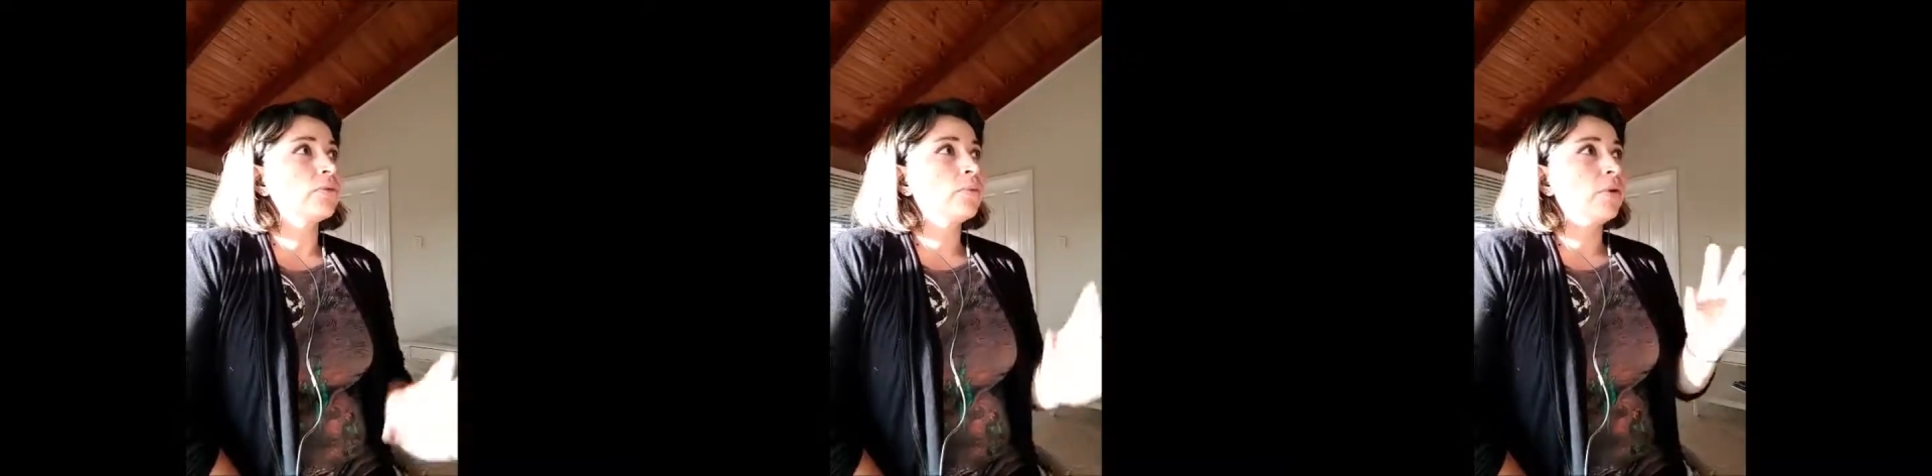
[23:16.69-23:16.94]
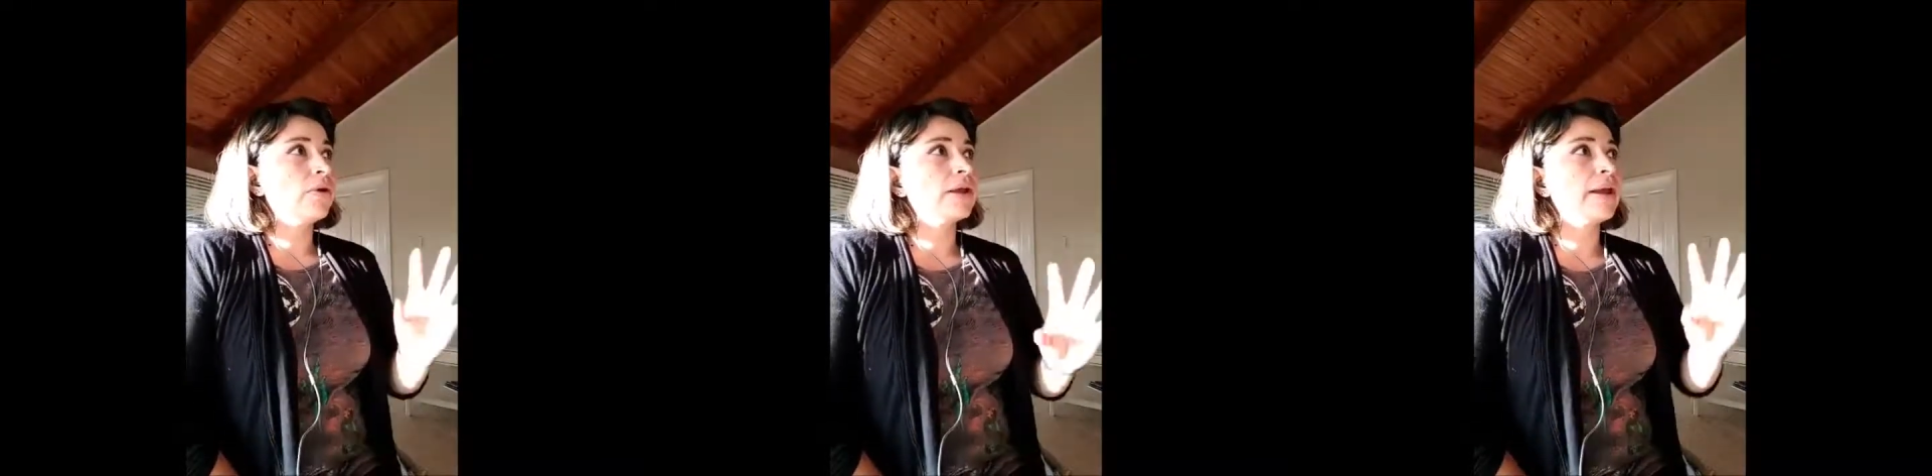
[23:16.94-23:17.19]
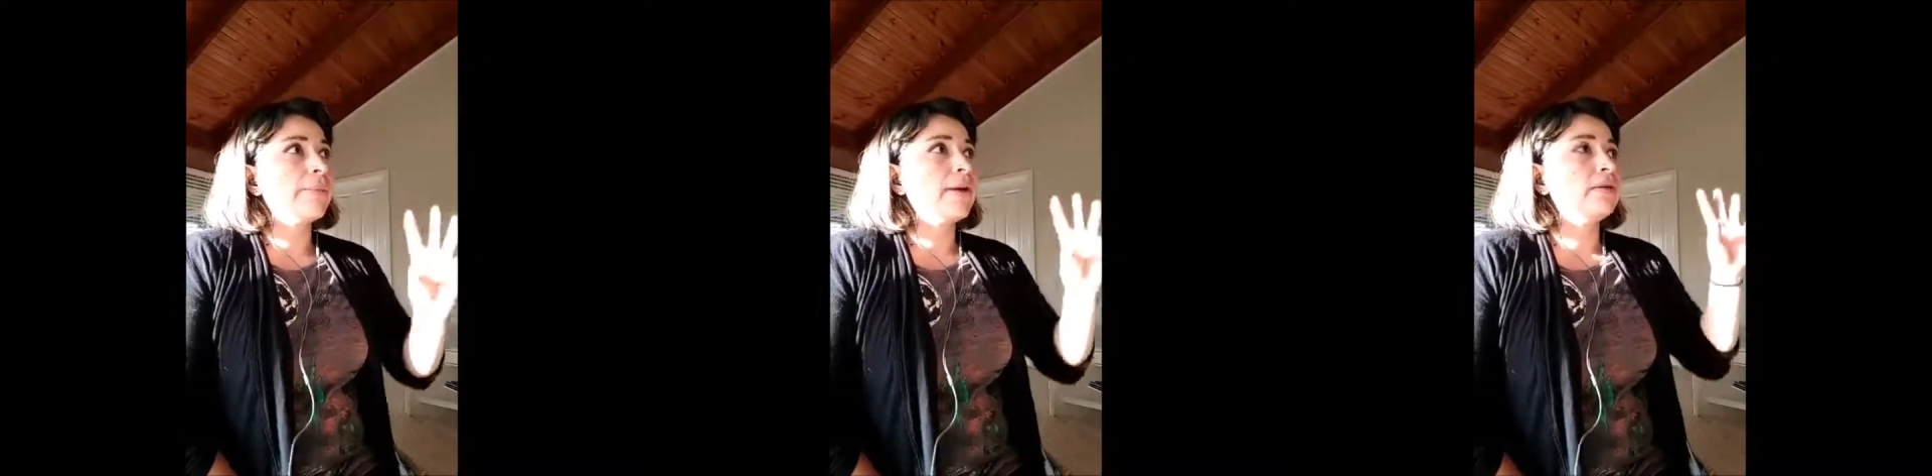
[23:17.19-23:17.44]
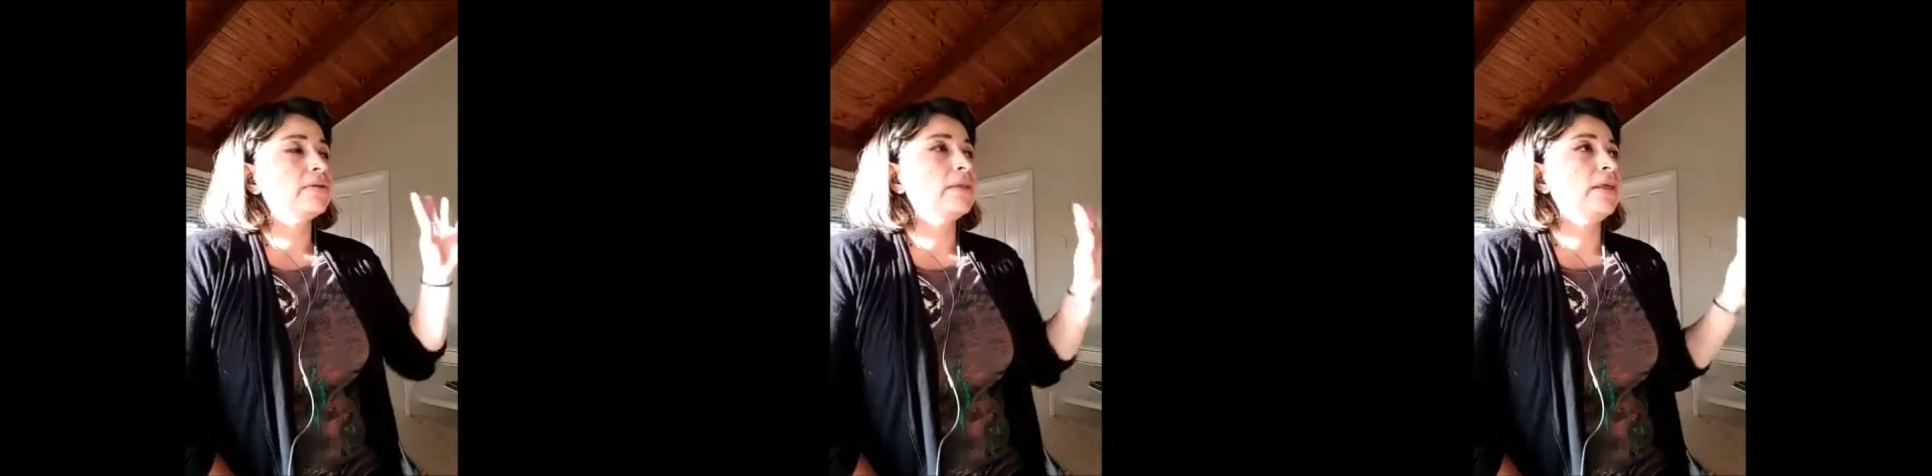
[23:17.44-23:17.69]
worried
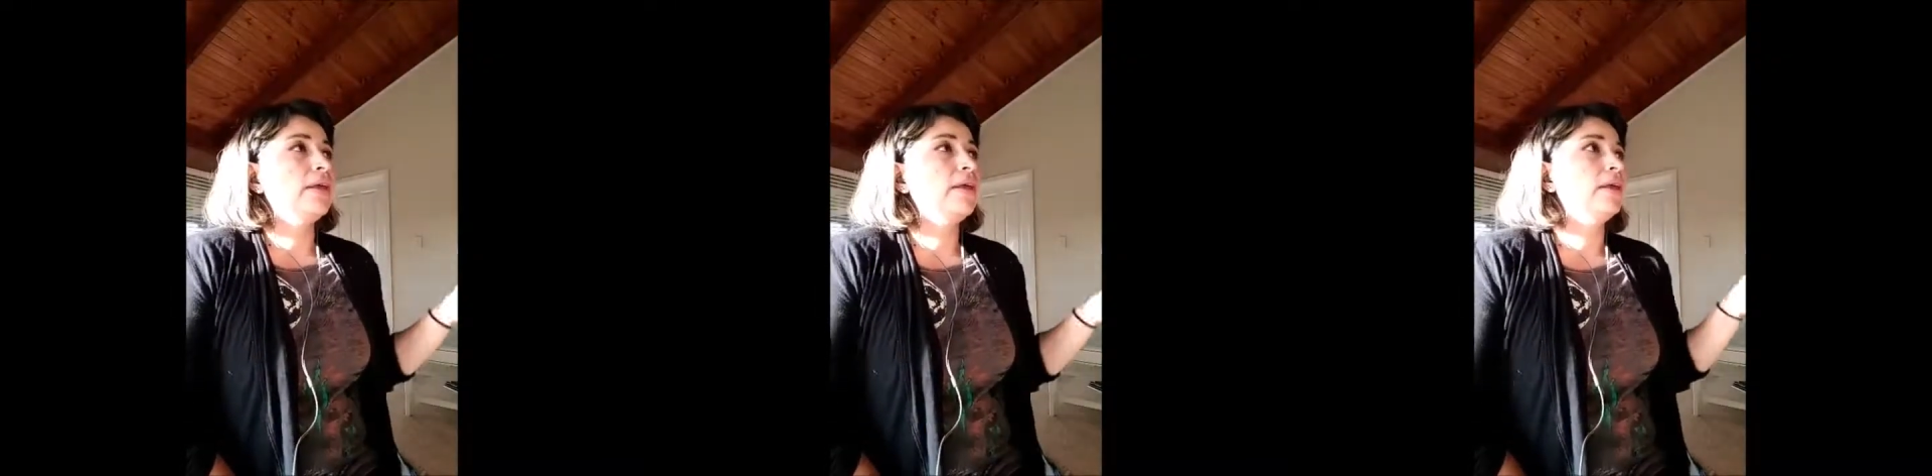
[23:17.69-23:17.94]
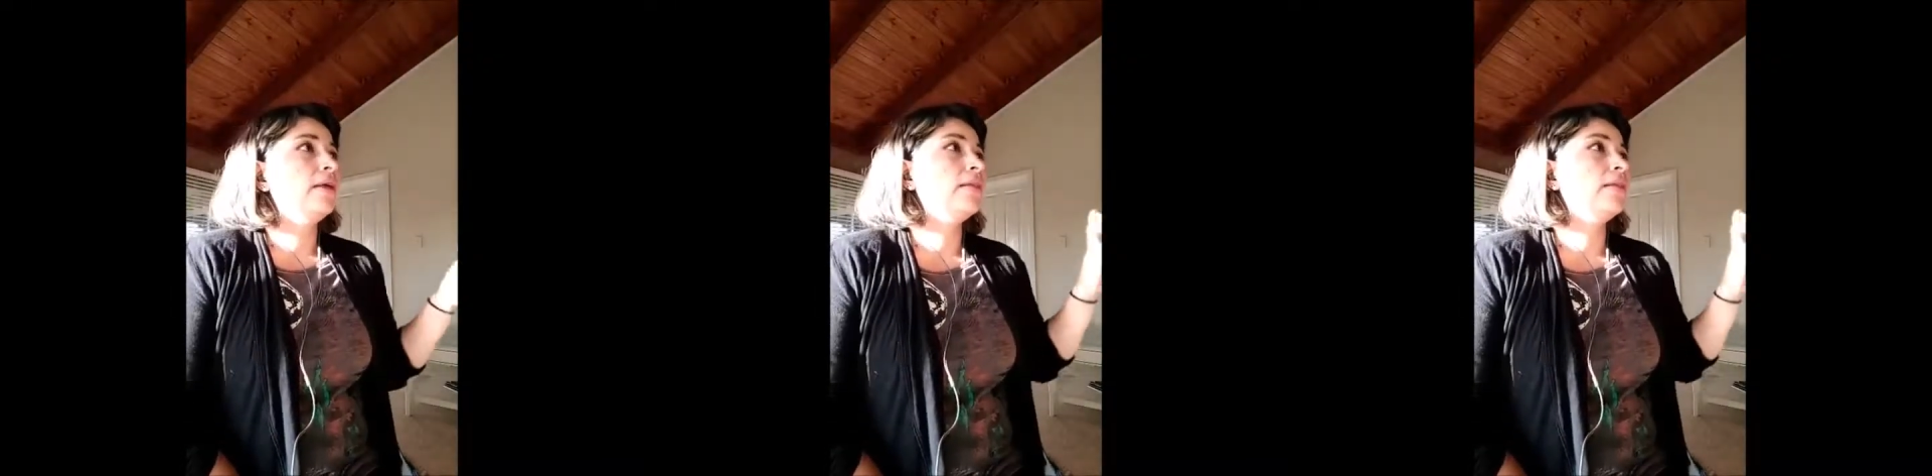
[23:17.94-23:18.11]
about the